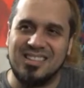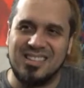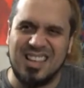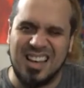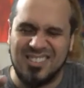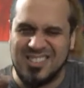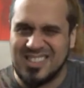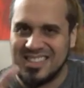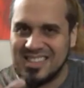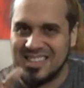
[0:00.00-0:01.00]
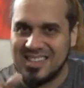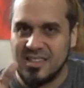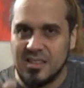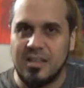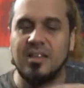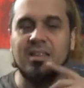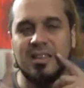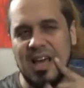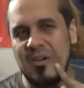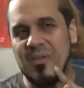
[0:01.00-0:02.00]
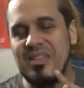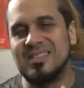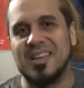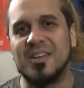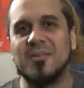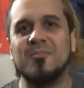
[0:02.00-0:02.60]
That one did.